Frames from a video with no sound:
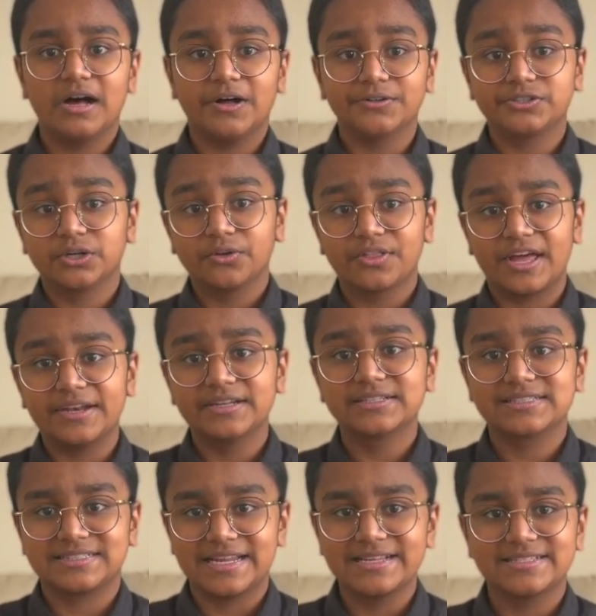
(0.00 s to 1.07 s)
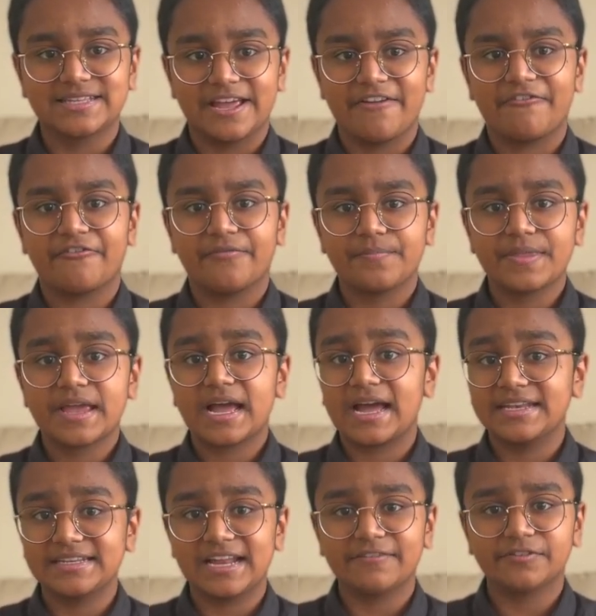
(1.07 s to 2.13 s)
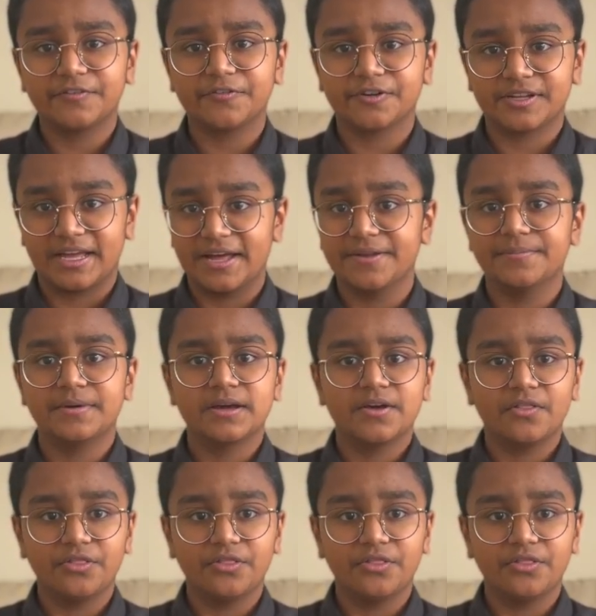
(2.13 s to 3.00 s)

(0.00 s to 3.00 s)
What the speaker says: Until then, stay safe and never forget